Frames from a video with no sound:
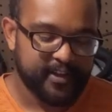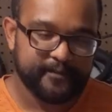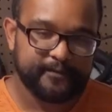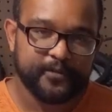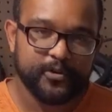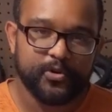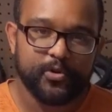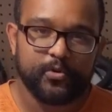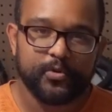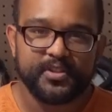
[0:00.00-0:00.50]
if
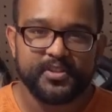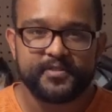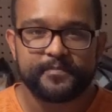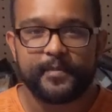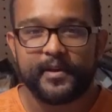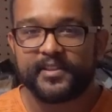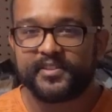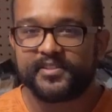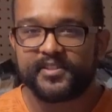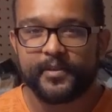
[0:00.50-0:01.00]
you're going to
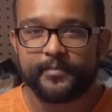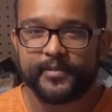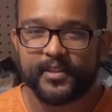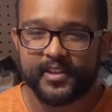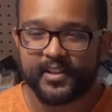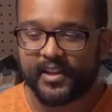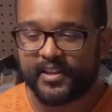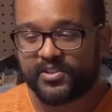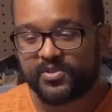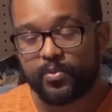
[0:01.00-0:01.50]
spend
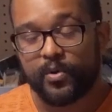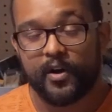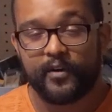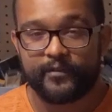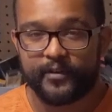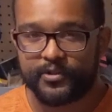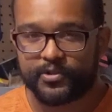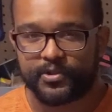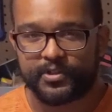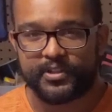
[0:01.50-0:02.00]
something like
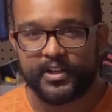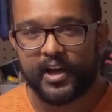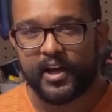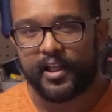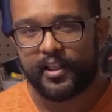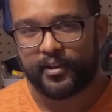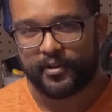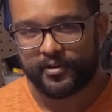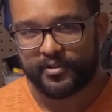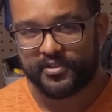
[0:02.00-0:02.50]

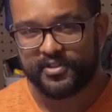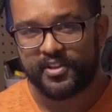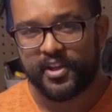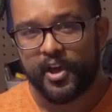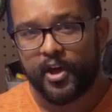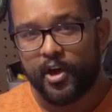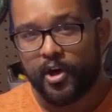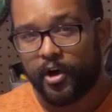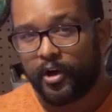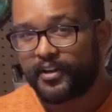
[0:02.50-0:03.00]

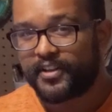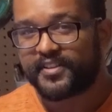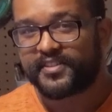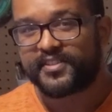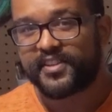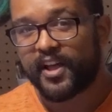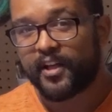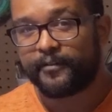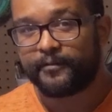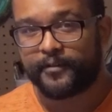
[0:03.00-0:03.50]
$1,200 on a
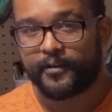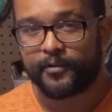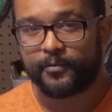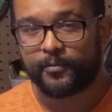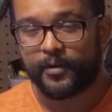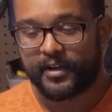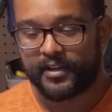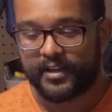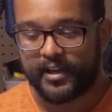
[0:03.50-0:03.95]
cell phone right